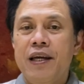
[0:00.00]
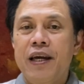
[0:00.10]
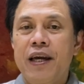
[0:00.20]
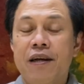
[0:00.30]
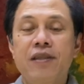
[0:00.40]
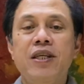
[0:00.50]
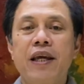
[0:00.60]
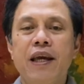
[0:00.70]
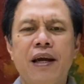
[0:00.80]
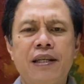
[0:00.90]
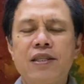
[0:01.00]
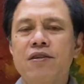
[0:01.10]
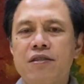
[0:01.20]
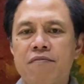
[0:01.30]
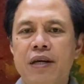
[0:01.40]
and are seeking
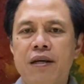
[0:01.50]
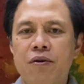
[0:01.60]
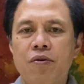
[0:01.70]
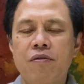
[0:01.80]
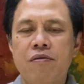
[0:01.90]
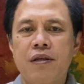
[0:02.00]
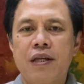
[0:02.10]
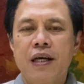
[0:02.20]
answers of their own